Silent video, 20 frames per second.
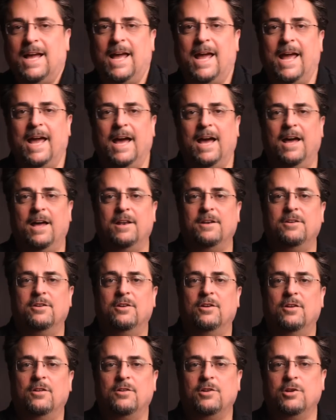
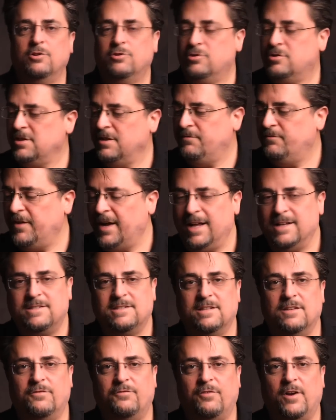and you just
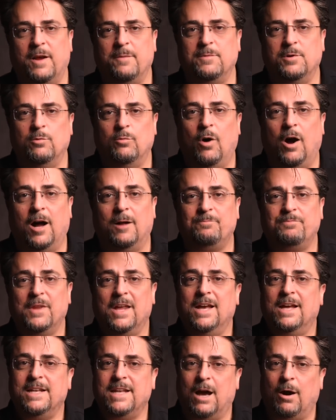advance to the frame you want.
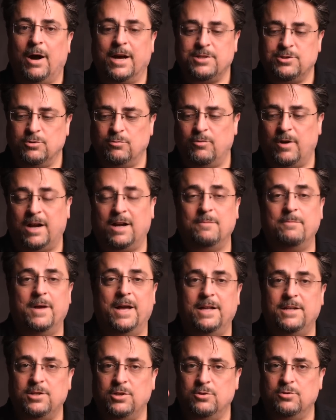Now, I do
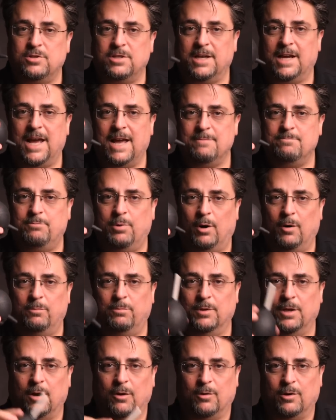recommend using a bulb
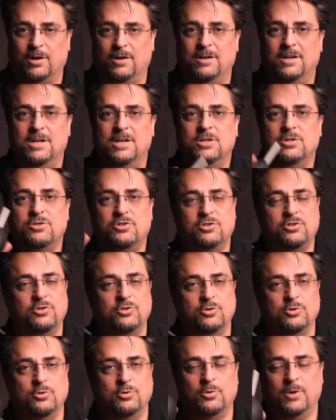blower
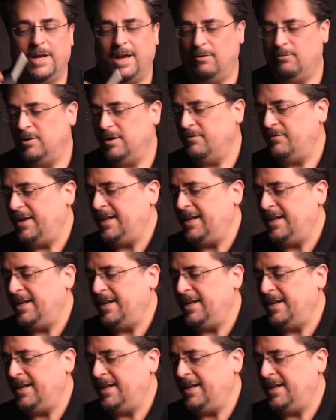to get rid of